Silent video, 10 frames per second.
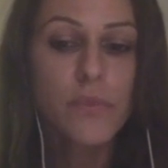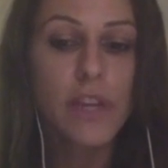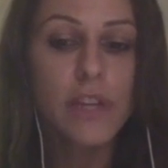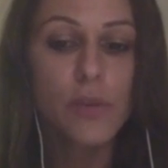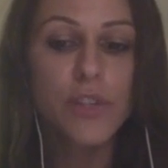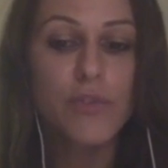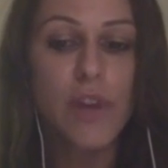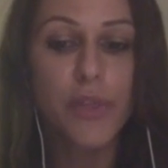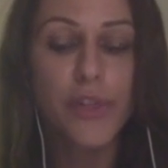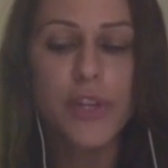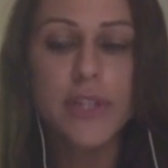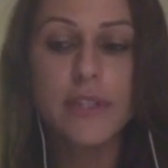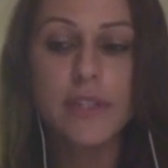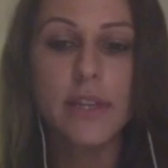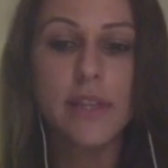and he was around
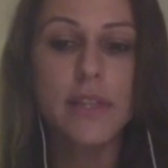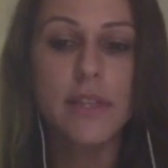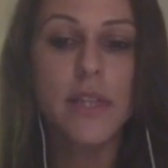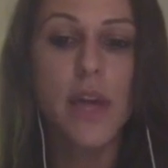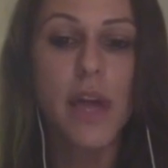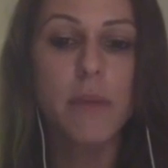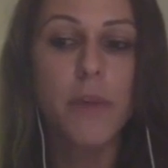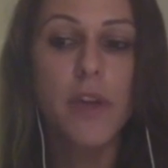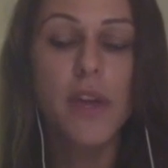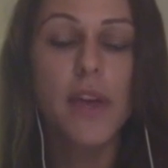36 at the time.